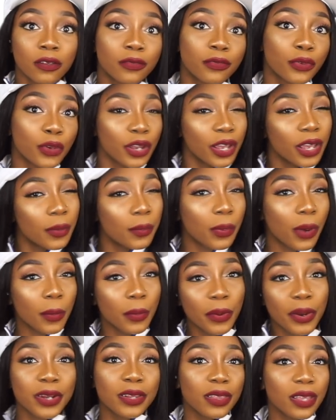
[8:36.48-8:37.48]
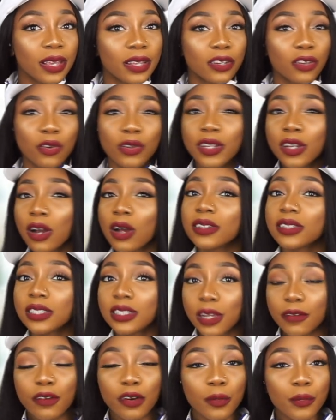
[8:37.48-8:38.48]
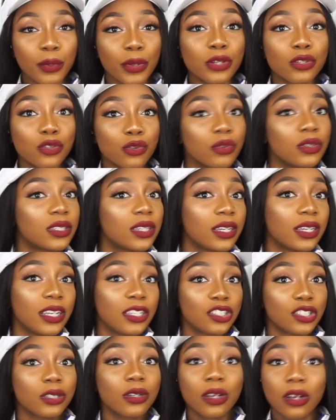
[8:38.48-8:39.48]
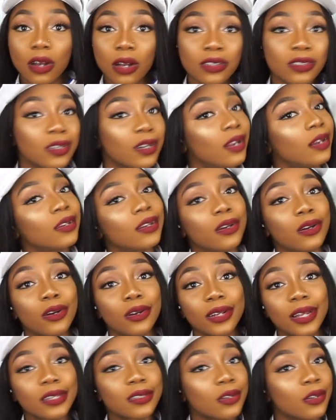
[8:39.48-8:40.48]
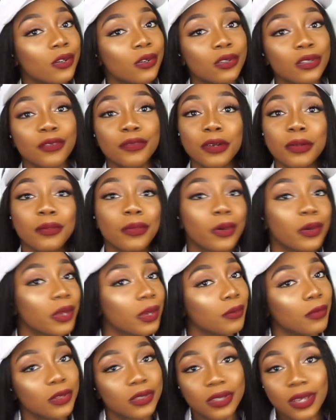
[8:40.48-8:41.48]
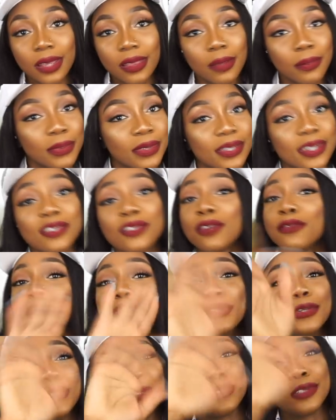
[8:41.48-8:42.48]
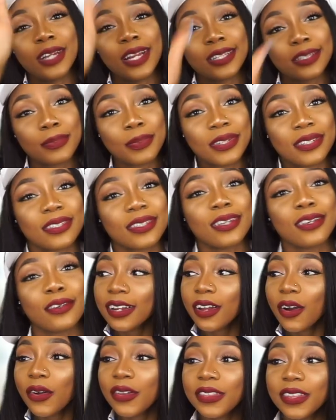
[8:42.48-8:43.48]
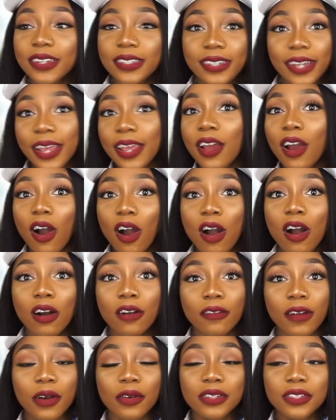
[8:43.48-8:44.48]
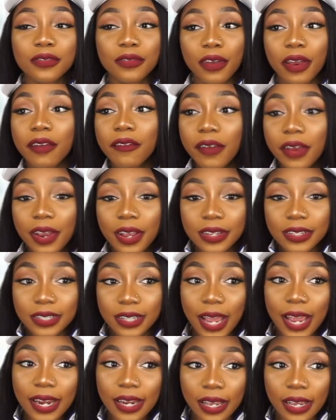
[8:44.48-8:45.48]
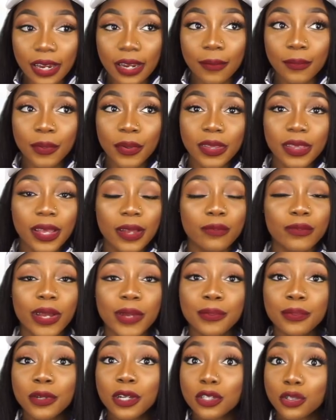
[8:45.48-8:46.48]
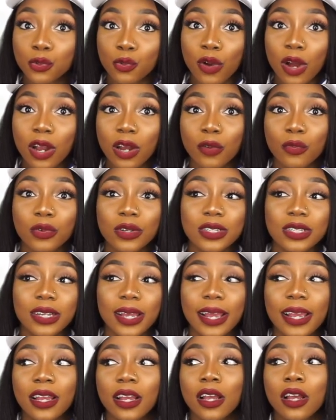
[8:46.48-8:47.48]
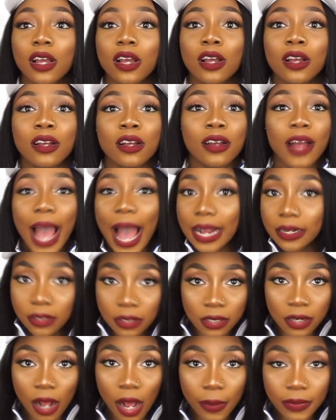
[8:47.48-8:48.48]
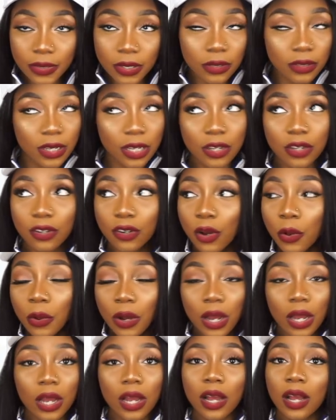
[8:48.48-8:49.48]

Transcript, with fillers: for hip hop or anything. The only concert I've ever been to is a Nigerian concert, and girl, that's a whole different ballgame altogether. Because let's not go into that, please. Thank you. On the day of, I was very, very excited, but then my plus one was like acting up, so like, you know what,